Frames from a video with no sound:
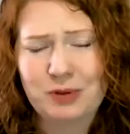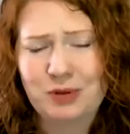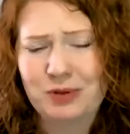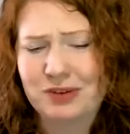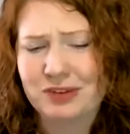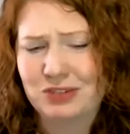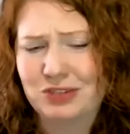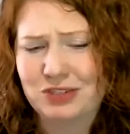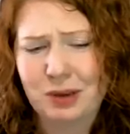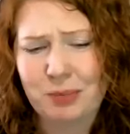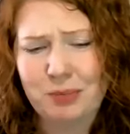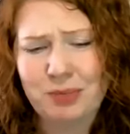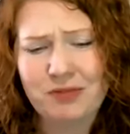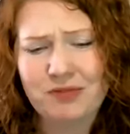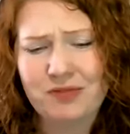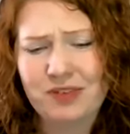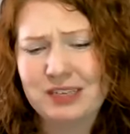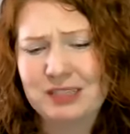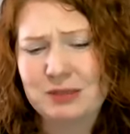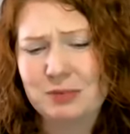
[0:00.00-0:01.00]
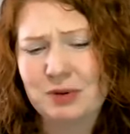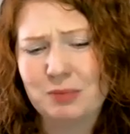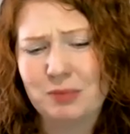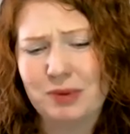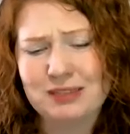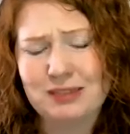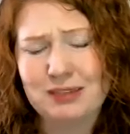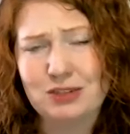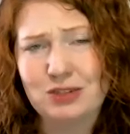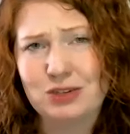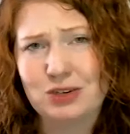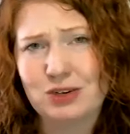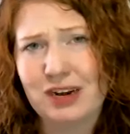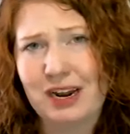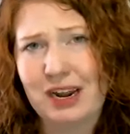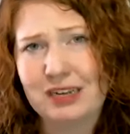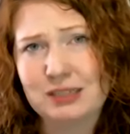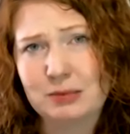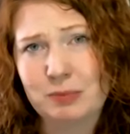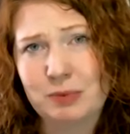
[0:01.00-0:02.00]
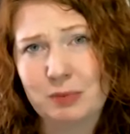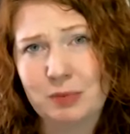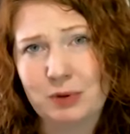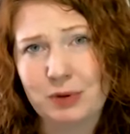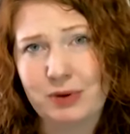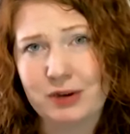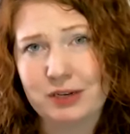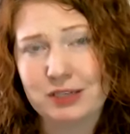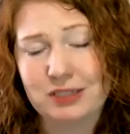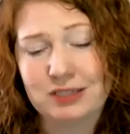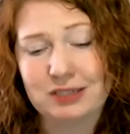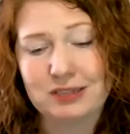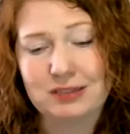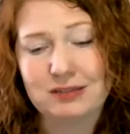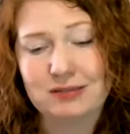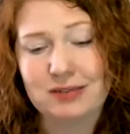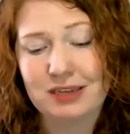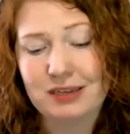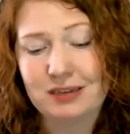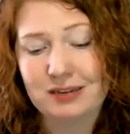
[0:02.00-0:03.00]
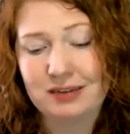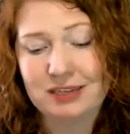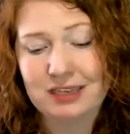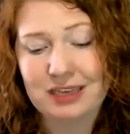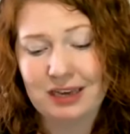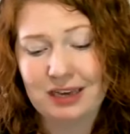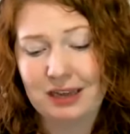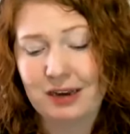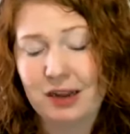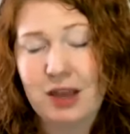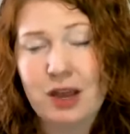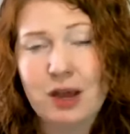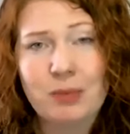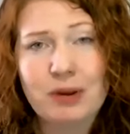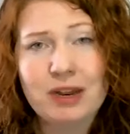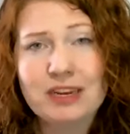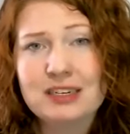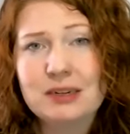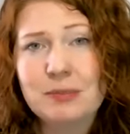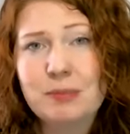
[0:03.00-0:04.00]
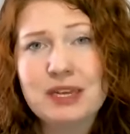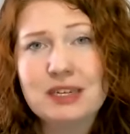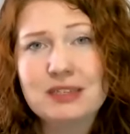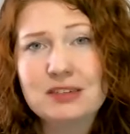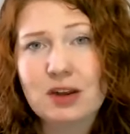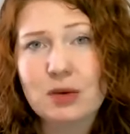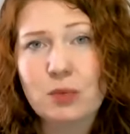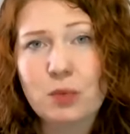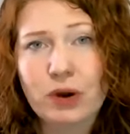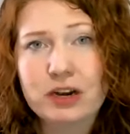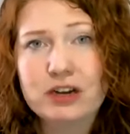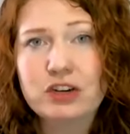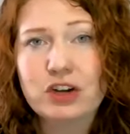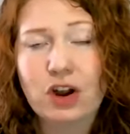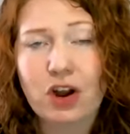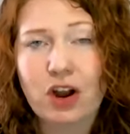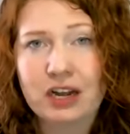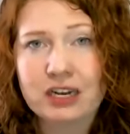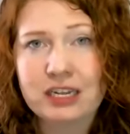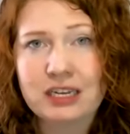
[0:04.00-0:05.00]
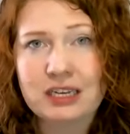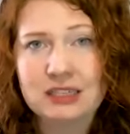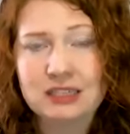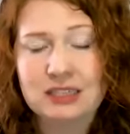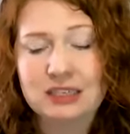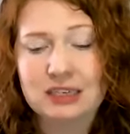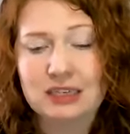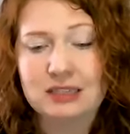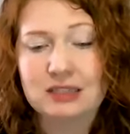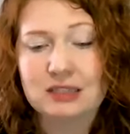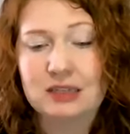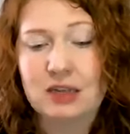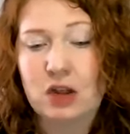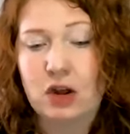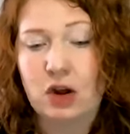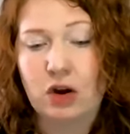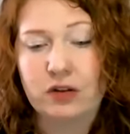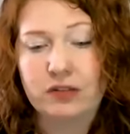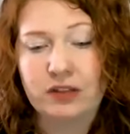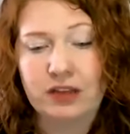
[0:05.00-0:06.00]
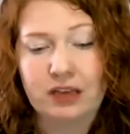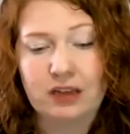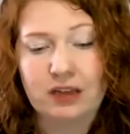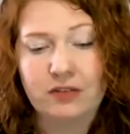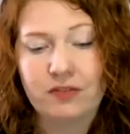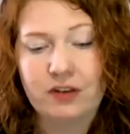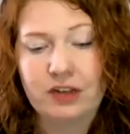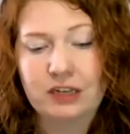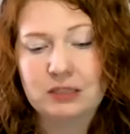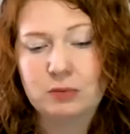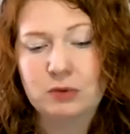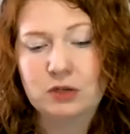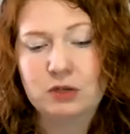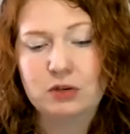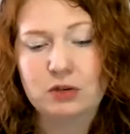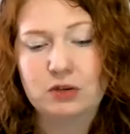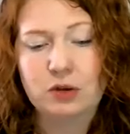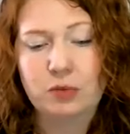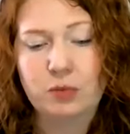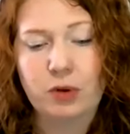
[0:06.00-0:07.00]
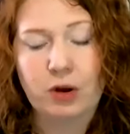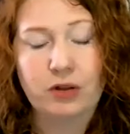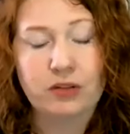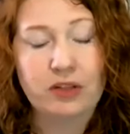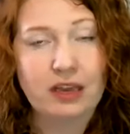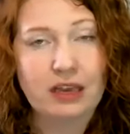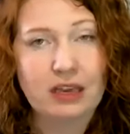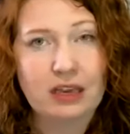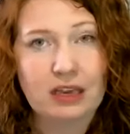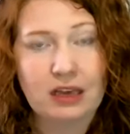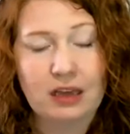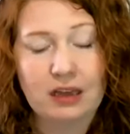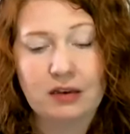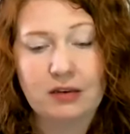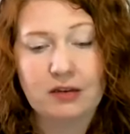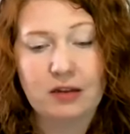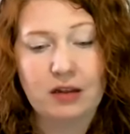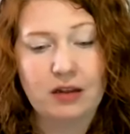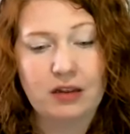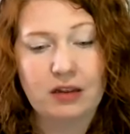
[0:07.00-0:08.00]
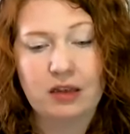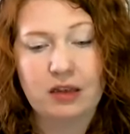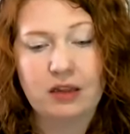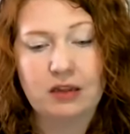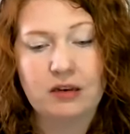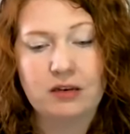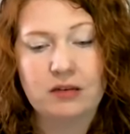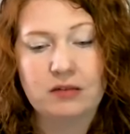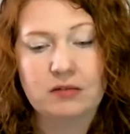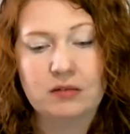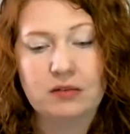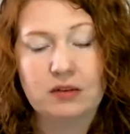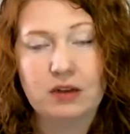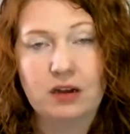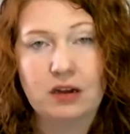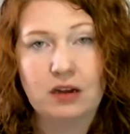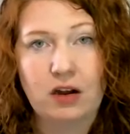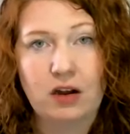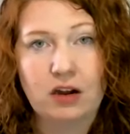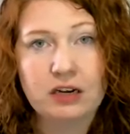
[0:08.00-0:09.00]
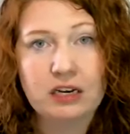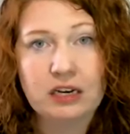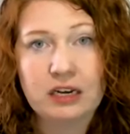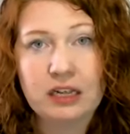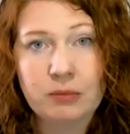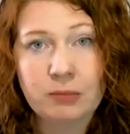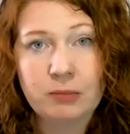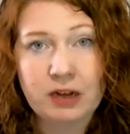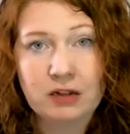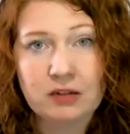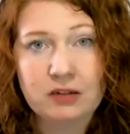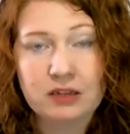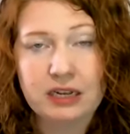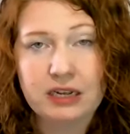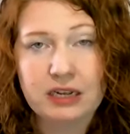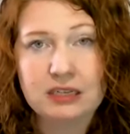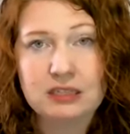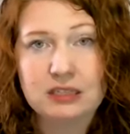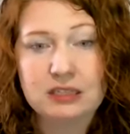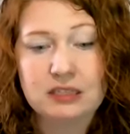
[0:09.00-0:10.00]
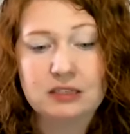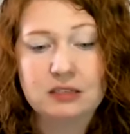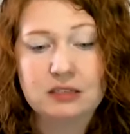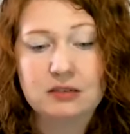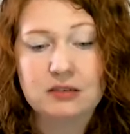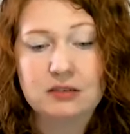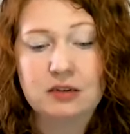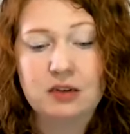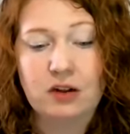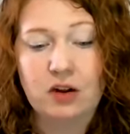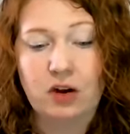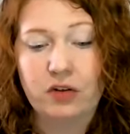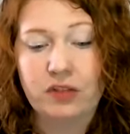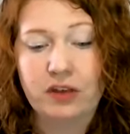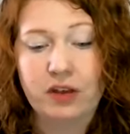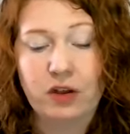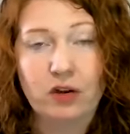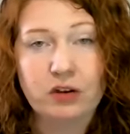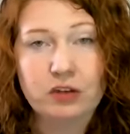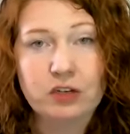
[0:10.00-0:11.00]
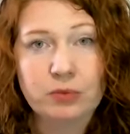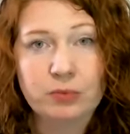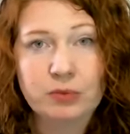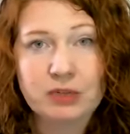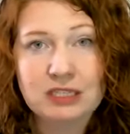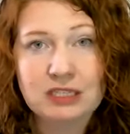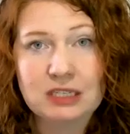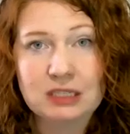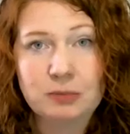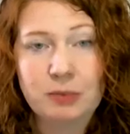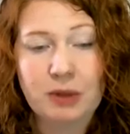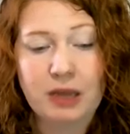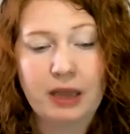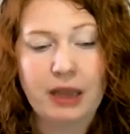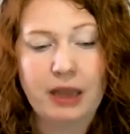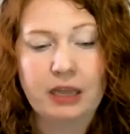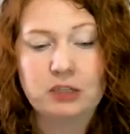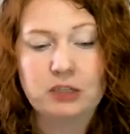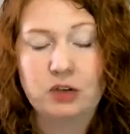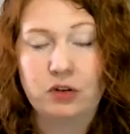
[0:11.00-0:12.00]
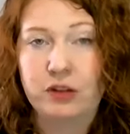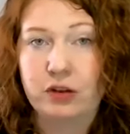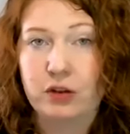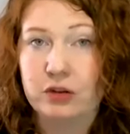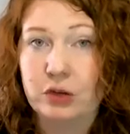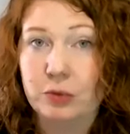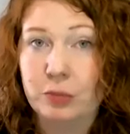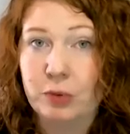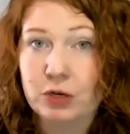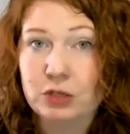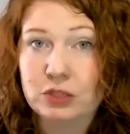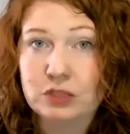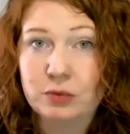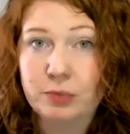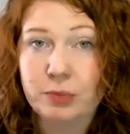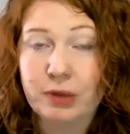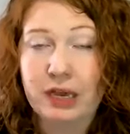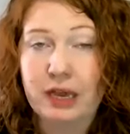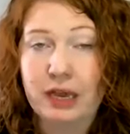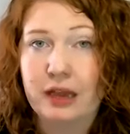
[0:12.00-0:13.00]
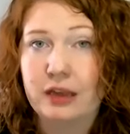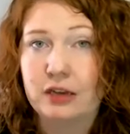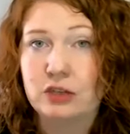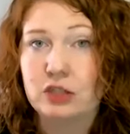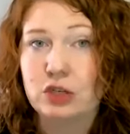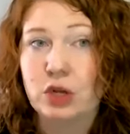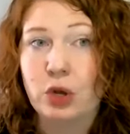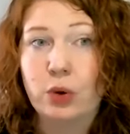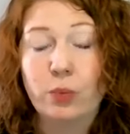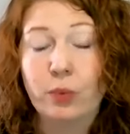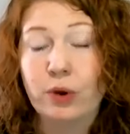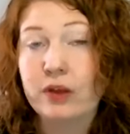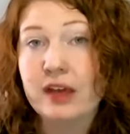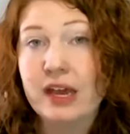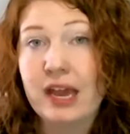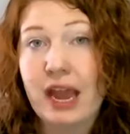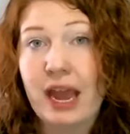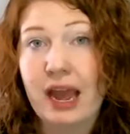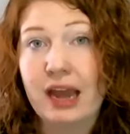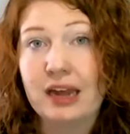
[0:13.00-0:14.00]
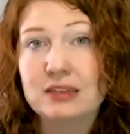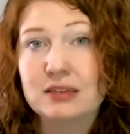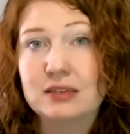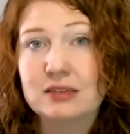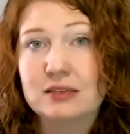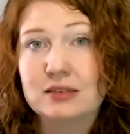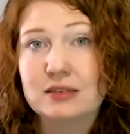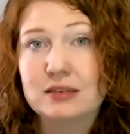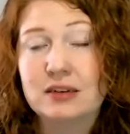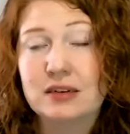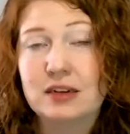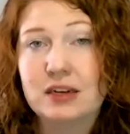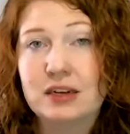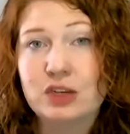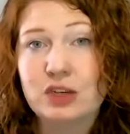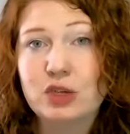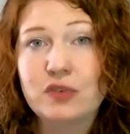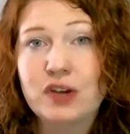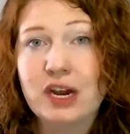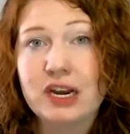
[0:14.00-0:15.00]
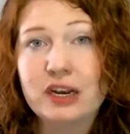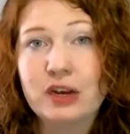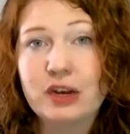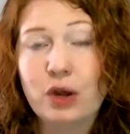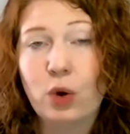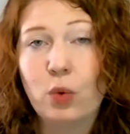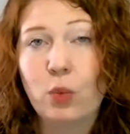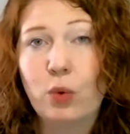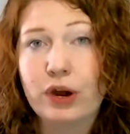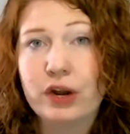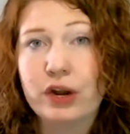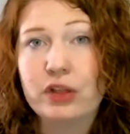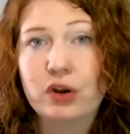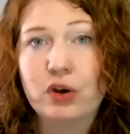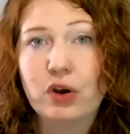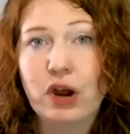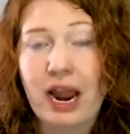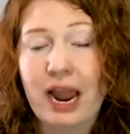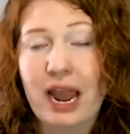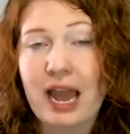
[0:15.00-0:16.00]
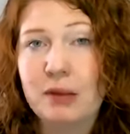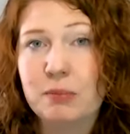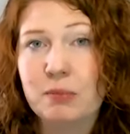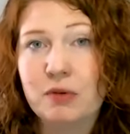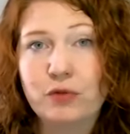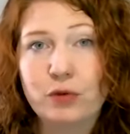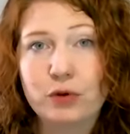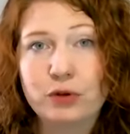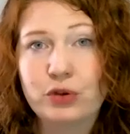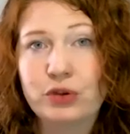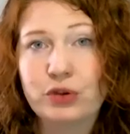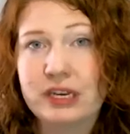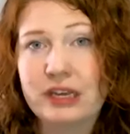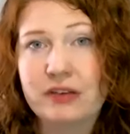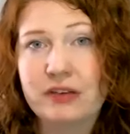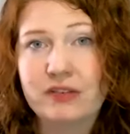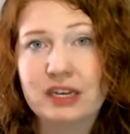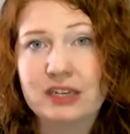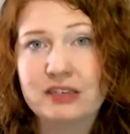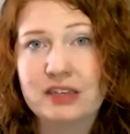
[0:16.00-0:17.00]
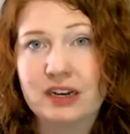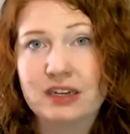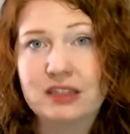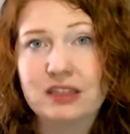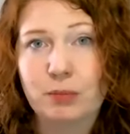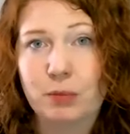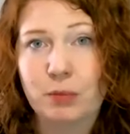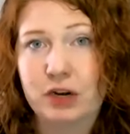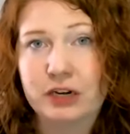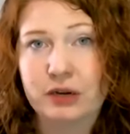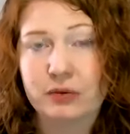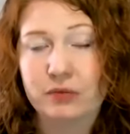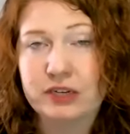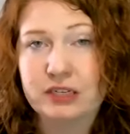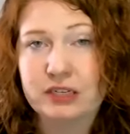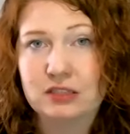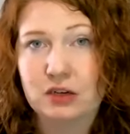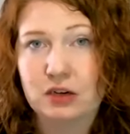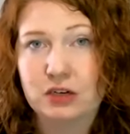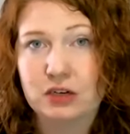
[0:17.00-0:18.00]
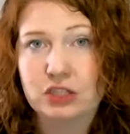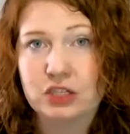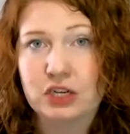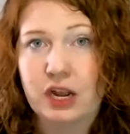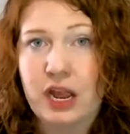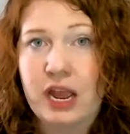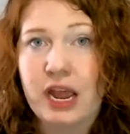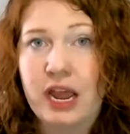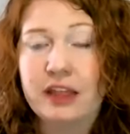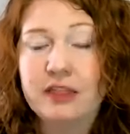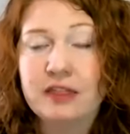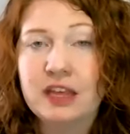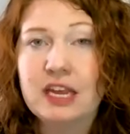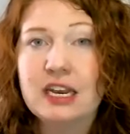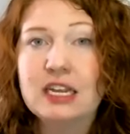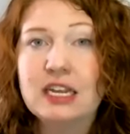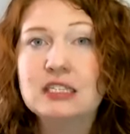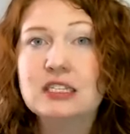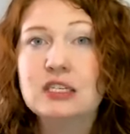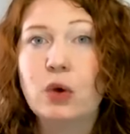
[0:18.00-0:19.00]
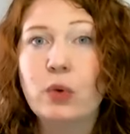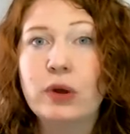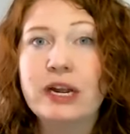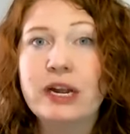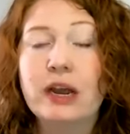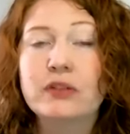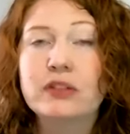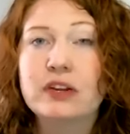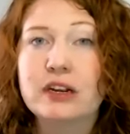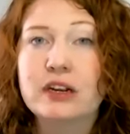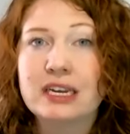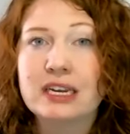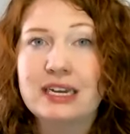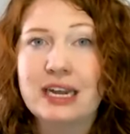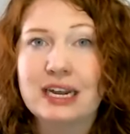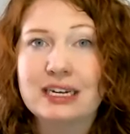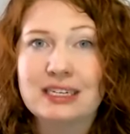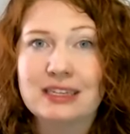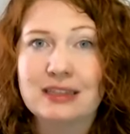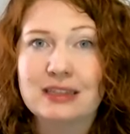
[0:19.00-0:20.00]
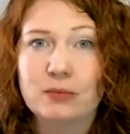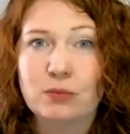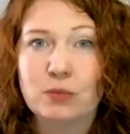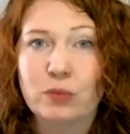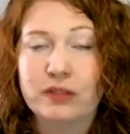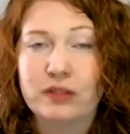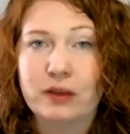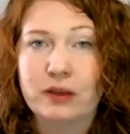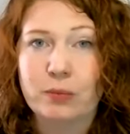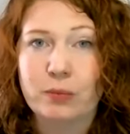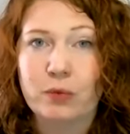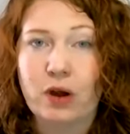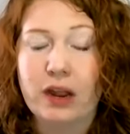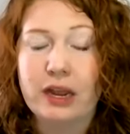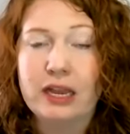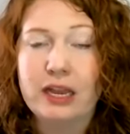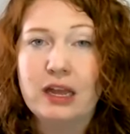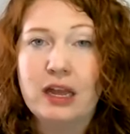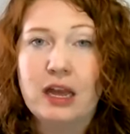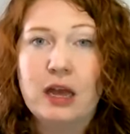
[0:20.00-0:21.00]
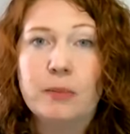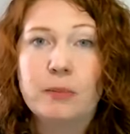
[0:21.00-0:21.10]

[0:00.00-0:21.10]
You can jump in Facebook Messenger and ask people questions. Like, again, but it depends on where your audience is. Are they in a Facebook group? Are they in on an email list? Are they on your business page? Are they on your personal page? Where are they at? You've got to know where they're at before you can even conduct the market research. And then it's going out there and connecting with them, right?